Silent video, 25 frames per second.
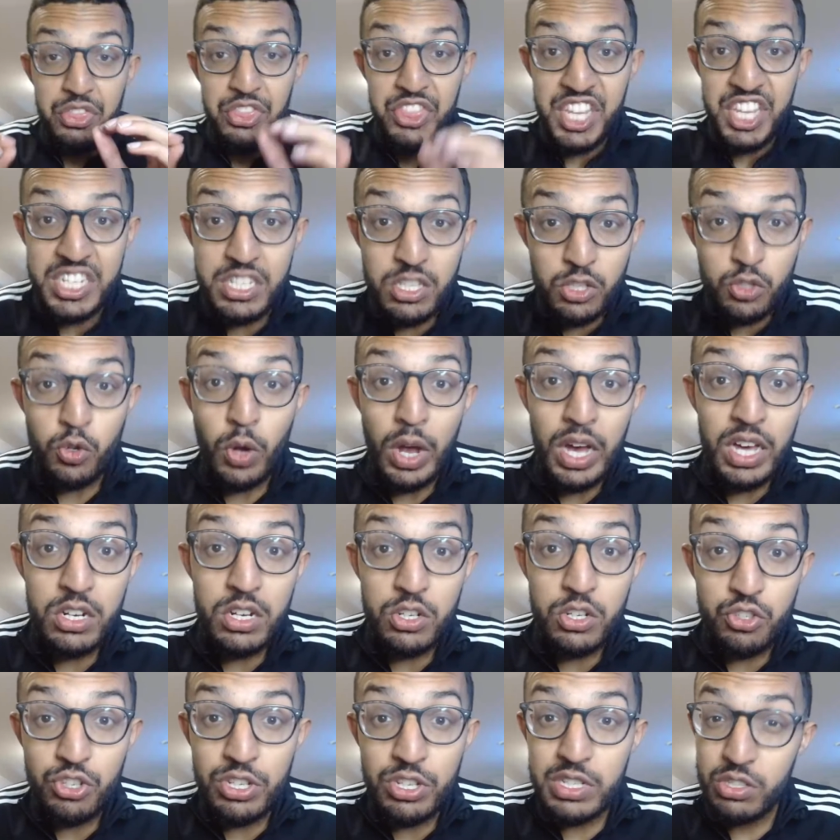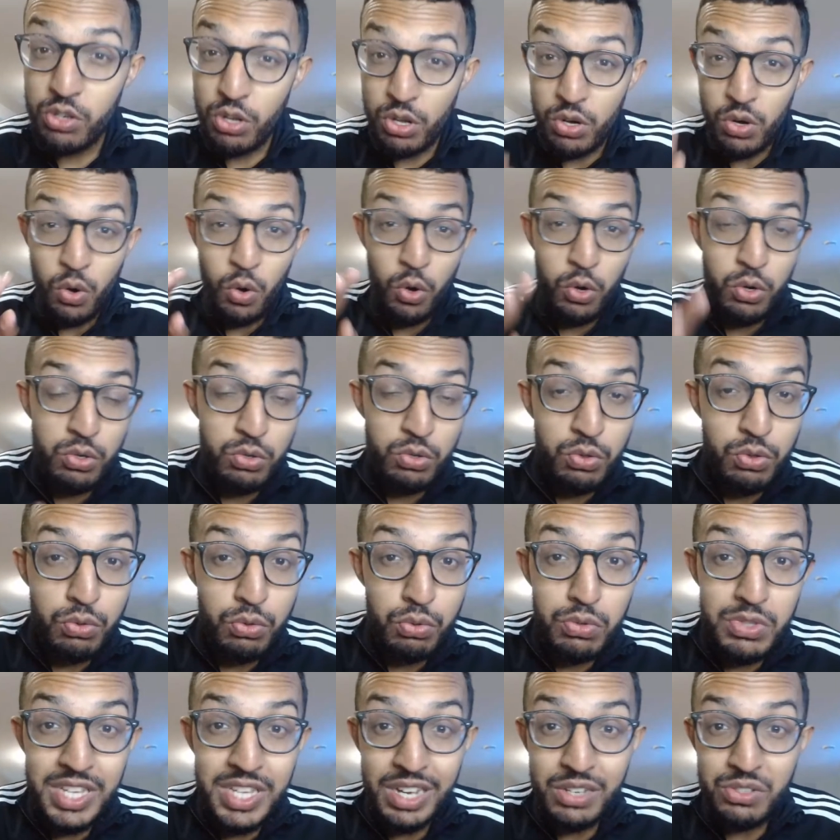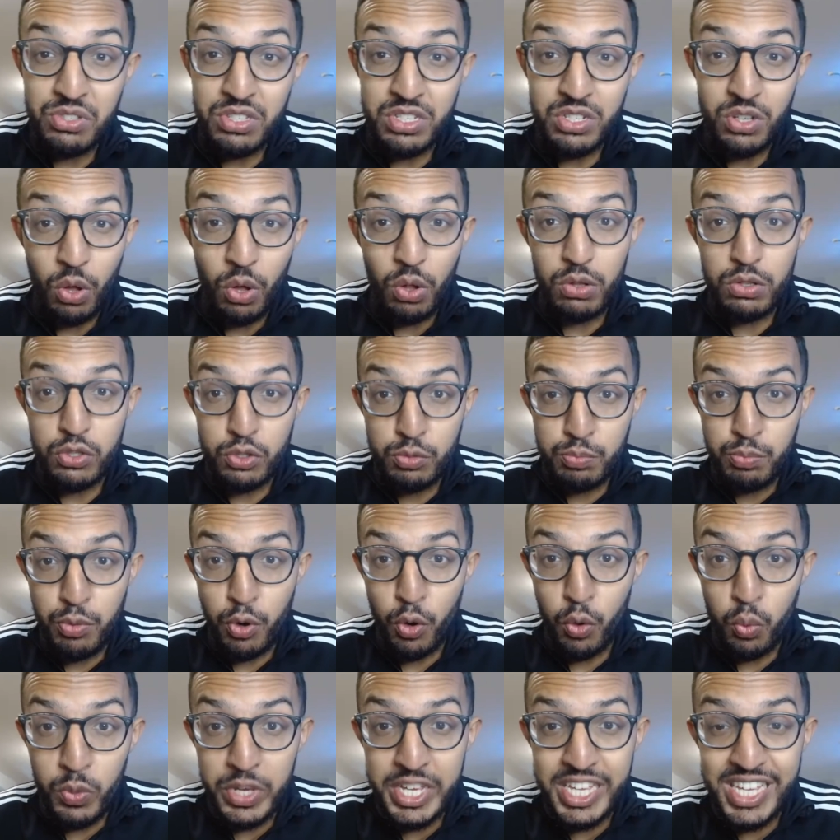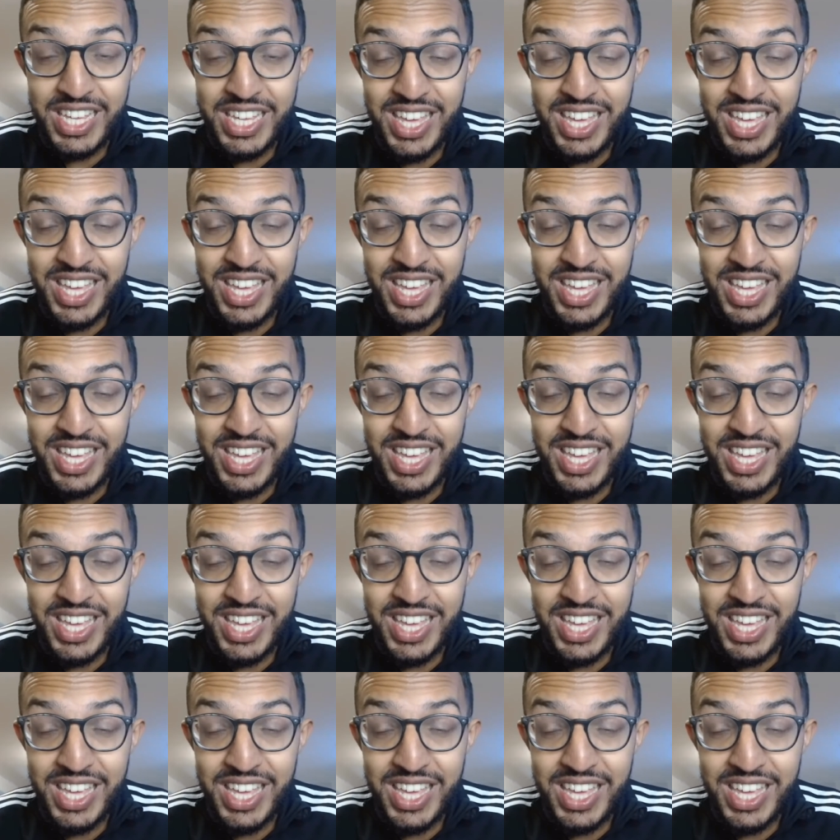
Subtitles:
This strategy is going to earn you $2,000 per week,